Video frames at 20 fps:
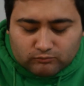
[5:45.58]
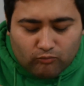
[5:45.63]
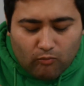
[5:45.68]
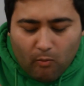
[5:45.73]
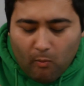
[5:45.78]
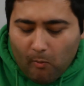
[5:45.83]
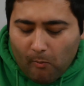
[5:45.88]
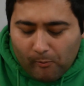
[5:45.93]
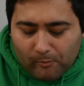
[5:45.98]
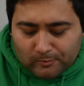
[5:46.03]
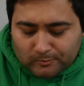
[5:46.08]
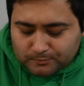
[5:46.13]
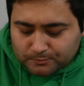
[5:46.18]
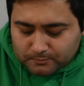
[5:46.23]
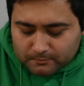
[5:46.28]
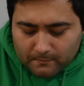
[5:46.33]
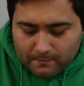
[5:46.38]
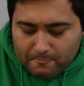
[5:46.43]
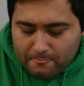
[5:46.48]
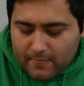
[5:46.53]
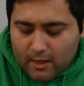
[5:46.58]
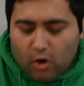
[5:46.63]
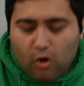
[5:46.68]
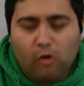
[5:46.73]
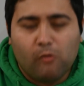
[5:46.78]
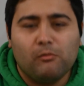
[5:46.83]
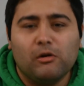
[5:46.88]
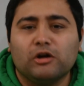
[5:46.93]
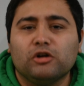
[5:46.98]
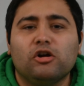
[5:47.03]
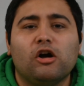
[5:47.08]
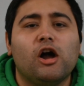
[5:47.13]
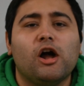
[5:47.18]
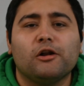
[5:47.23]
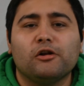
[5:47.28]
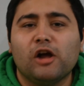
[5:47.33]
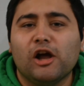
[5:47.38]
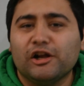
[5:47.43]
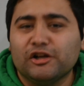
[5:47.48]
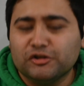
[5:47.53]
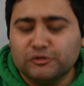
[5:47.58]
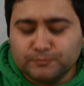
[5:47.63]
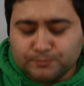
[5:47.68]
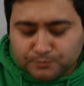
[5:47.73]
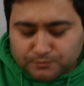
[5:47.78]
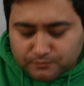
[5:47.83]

Oh my God, guys.